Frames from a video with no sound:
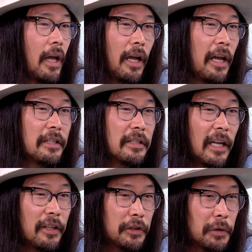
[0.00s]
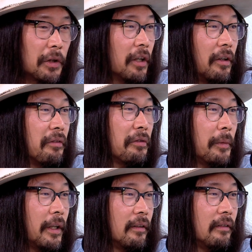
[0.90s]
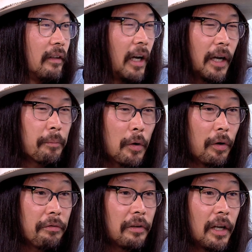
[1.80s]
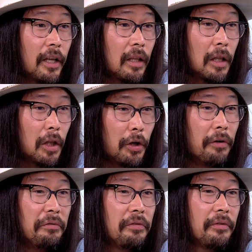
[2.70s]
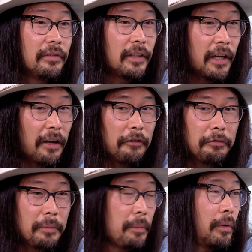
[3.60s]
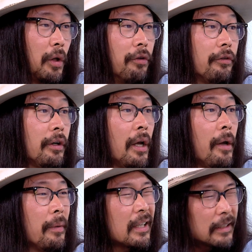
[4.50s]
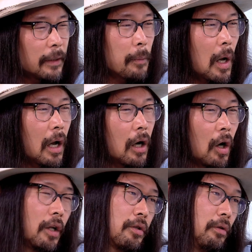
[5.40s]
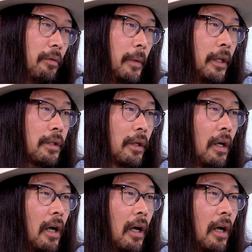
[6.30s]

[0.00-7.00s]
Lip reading: It's not a chore at all for me. My wife and I love to have people over because I've gone so much.